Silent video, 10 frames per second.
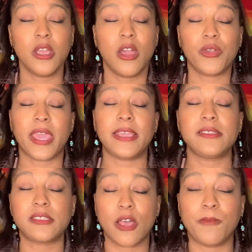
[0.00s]
Okay,
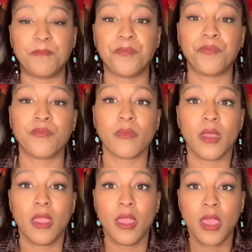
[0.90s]
so
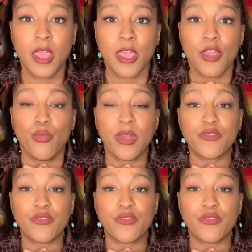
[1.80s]
with